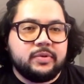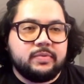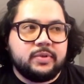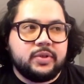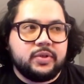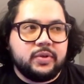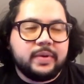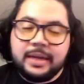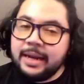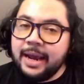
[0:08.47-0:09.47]

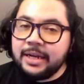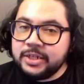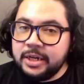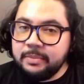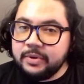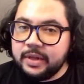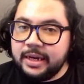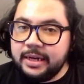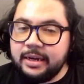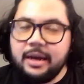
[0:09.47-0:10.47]
student at
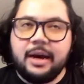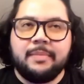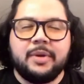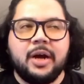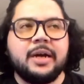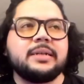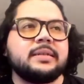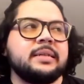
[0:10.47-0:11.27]
Chamberlain. I'm not,